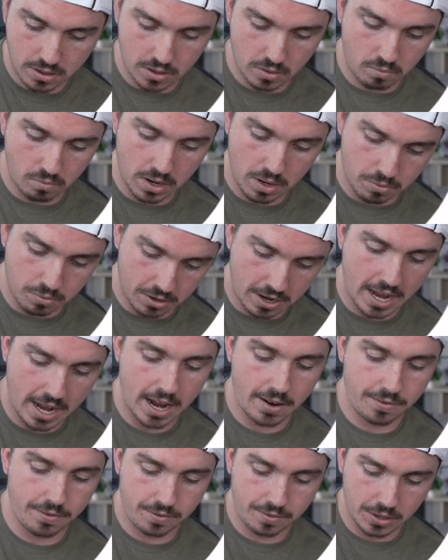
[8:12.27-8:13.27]
we would
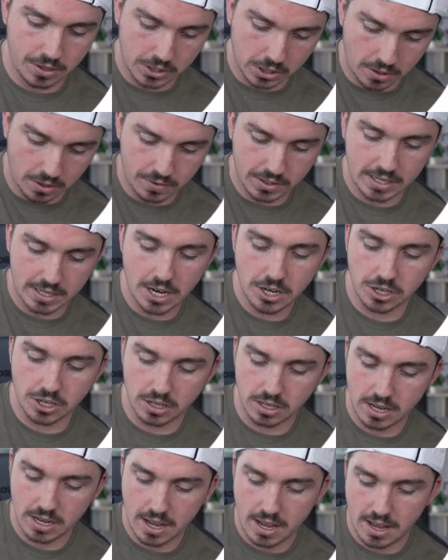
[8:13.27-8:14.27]
have this conversation,
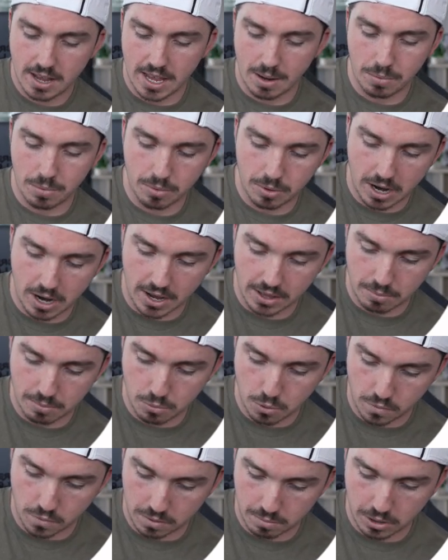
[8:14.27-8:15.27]
and we would either
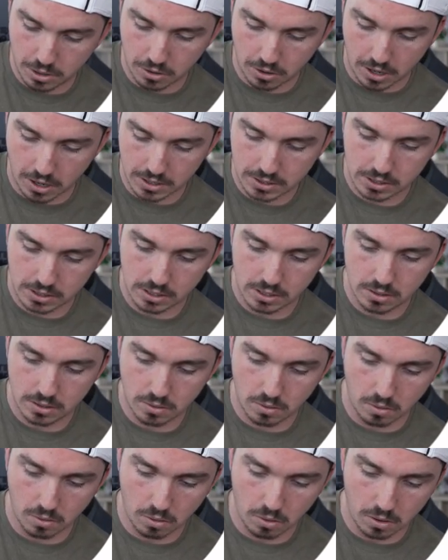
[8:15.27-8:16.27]
move them across
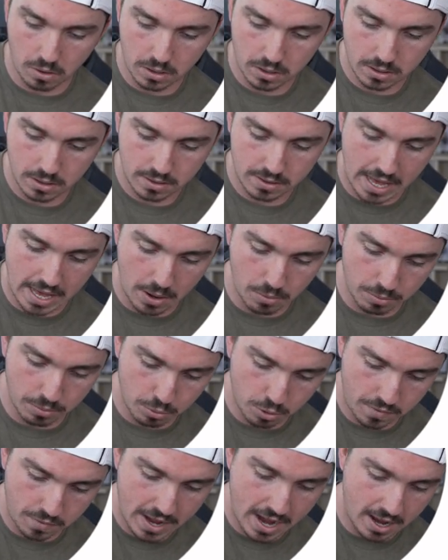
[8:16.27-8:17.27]
or they would
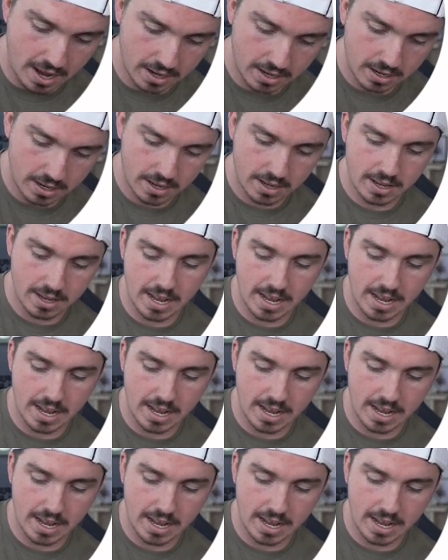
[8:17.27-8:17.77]
move out.